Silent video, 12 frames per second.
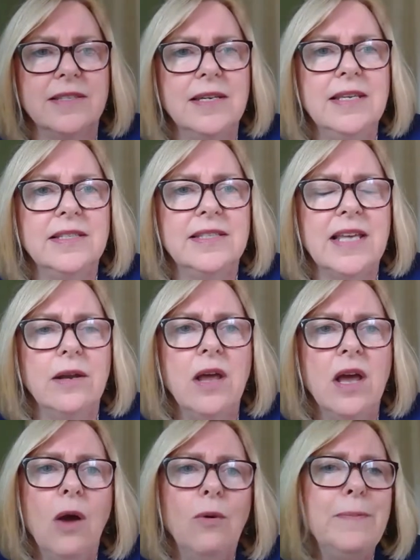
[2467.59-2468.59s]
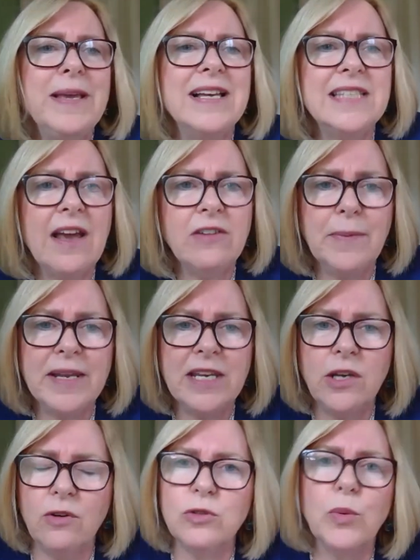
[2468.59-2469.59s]
And he said, well, because everybody
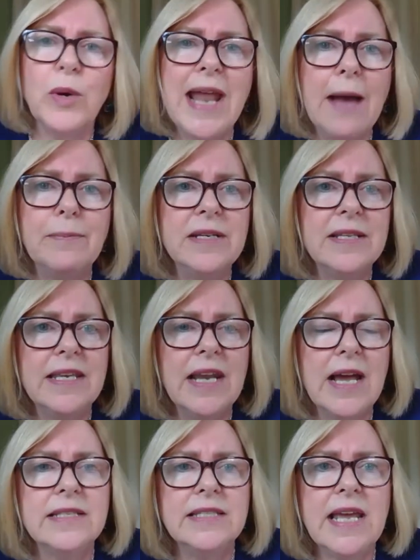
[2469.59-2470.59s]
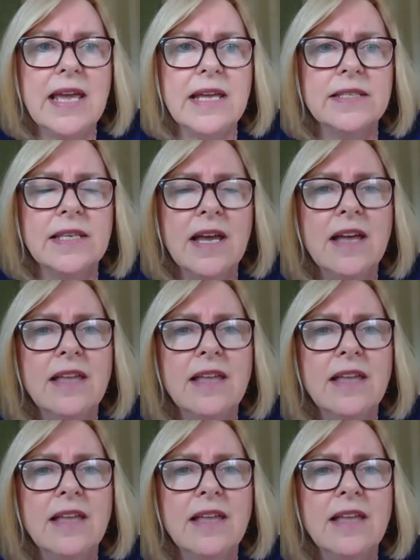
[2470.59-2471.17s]
knows what happened to the United States.